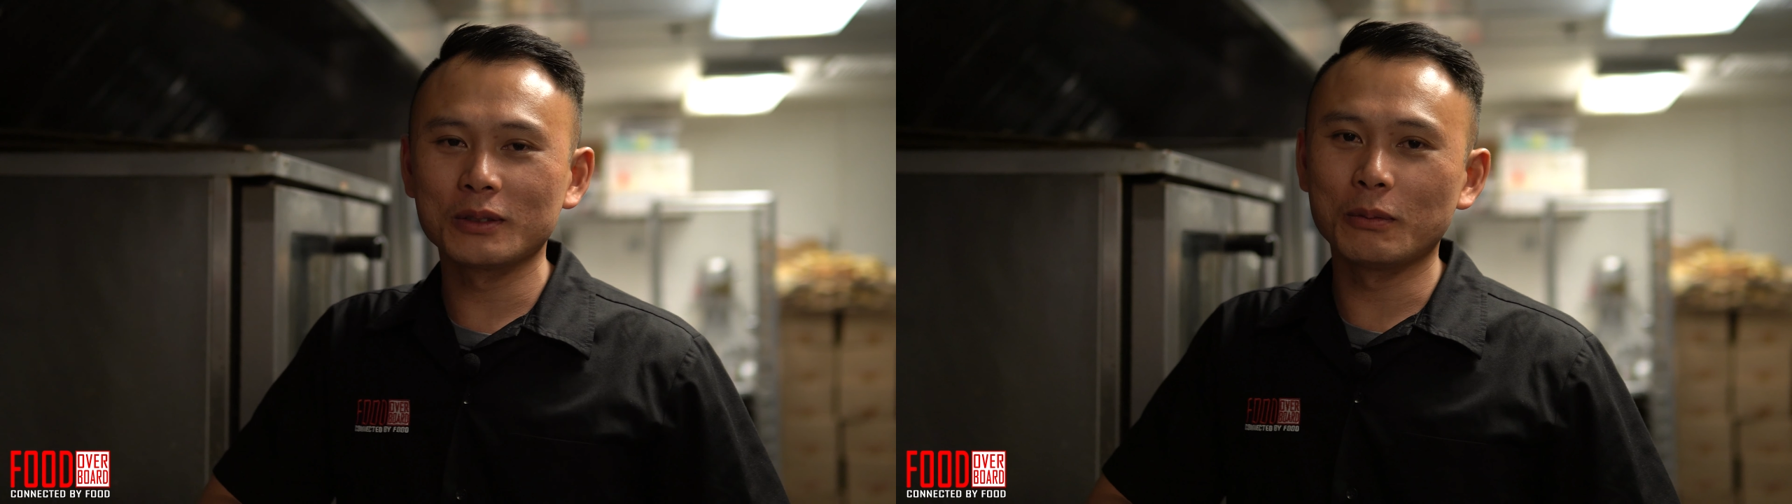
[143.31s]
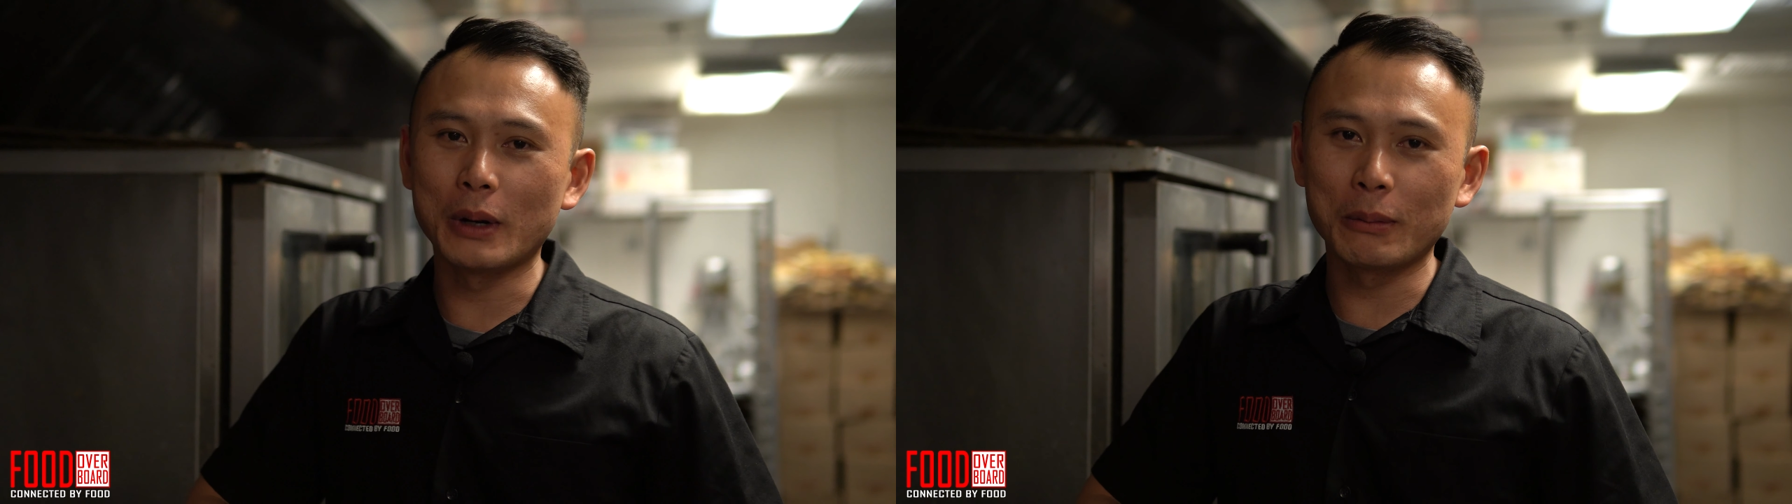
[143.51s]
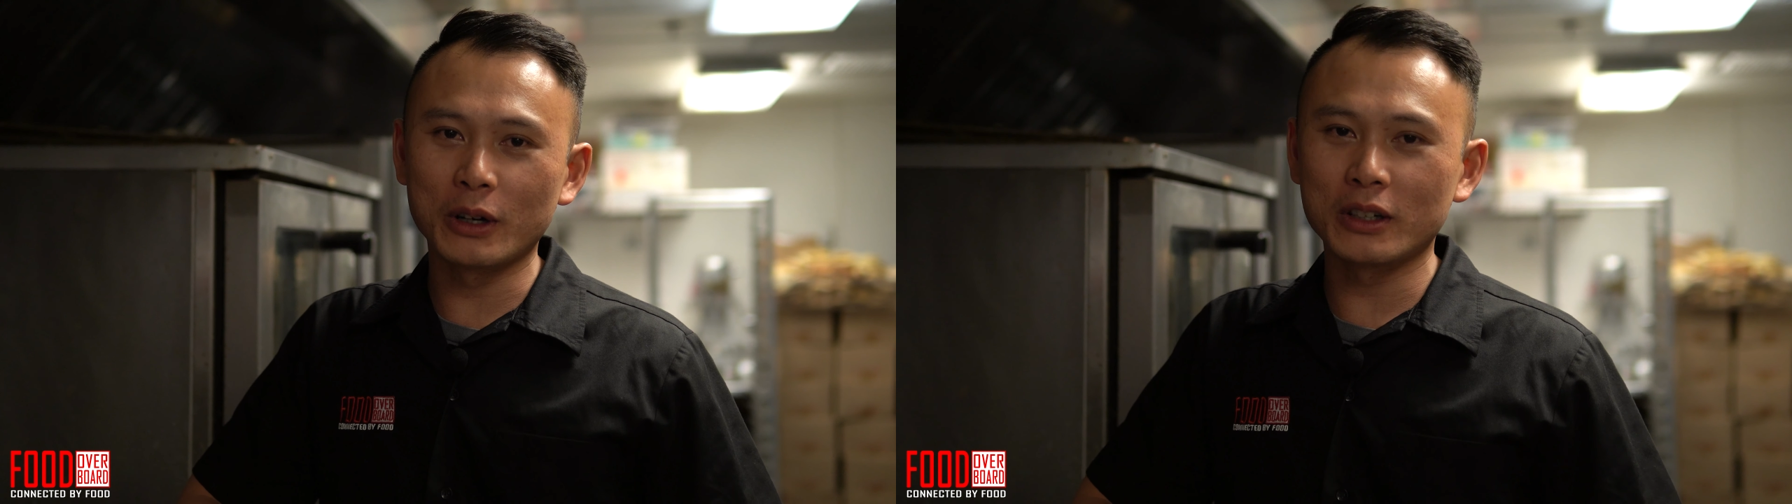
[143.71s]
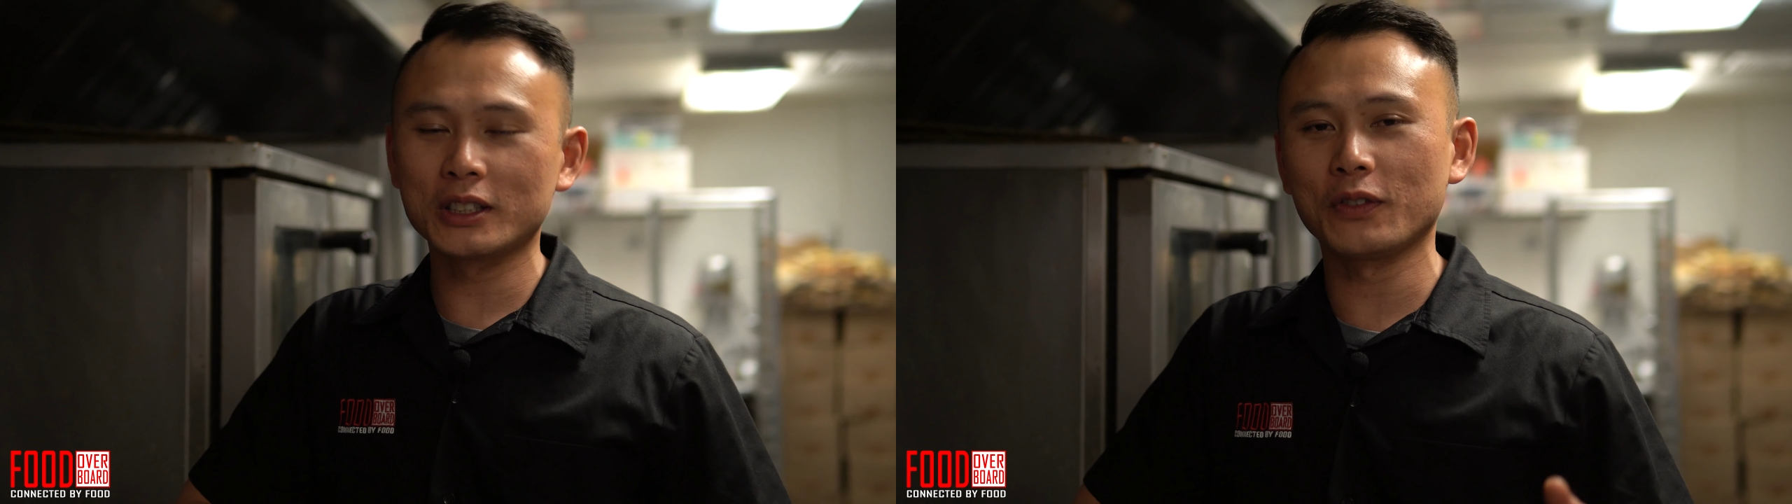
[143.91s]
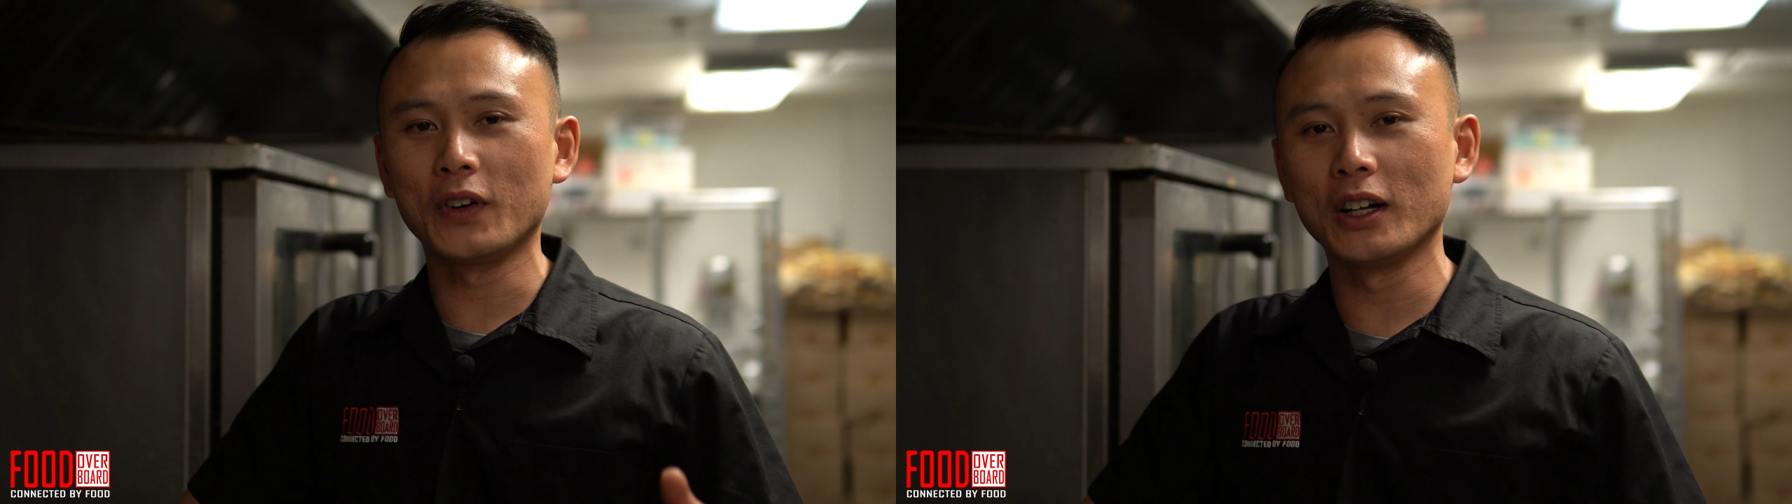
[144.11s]
remember
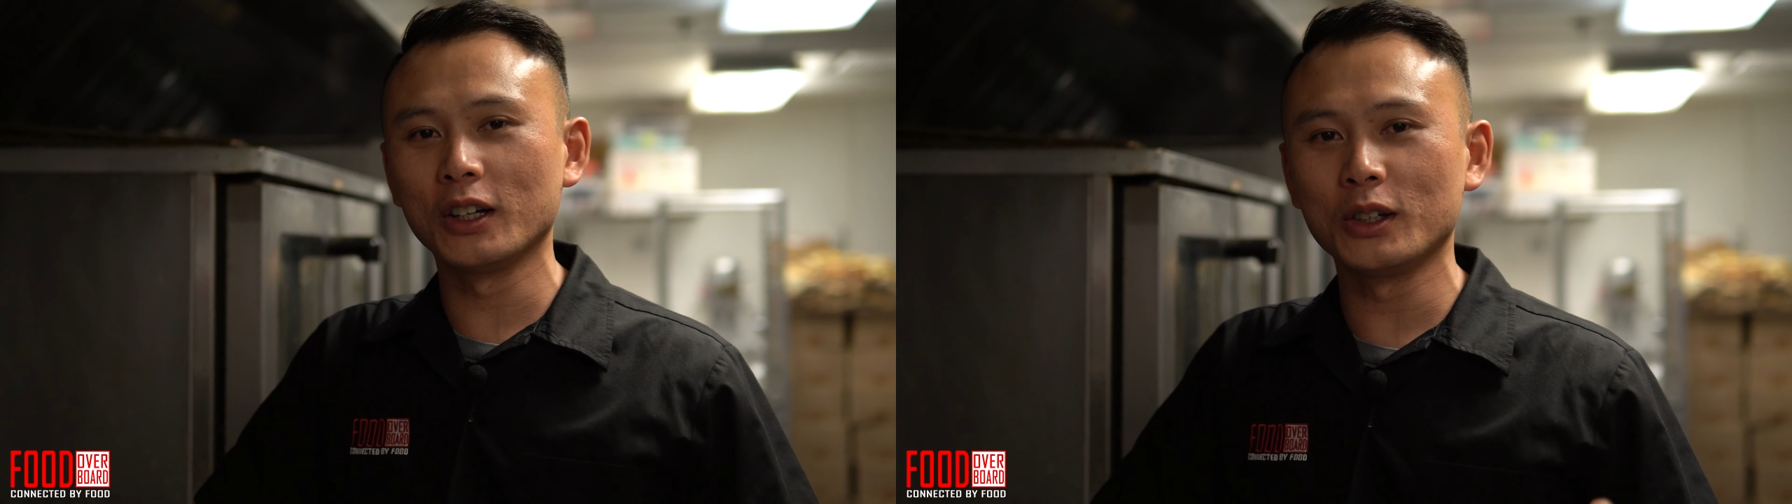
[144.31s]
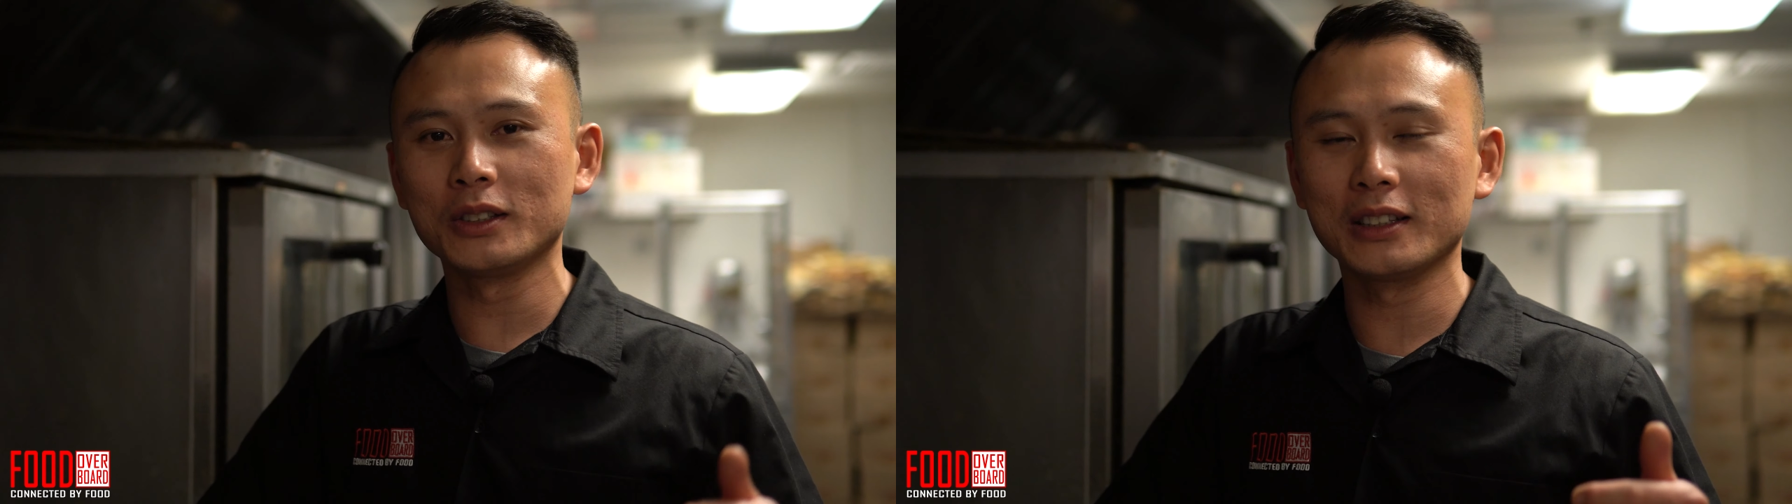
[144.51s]
to follow,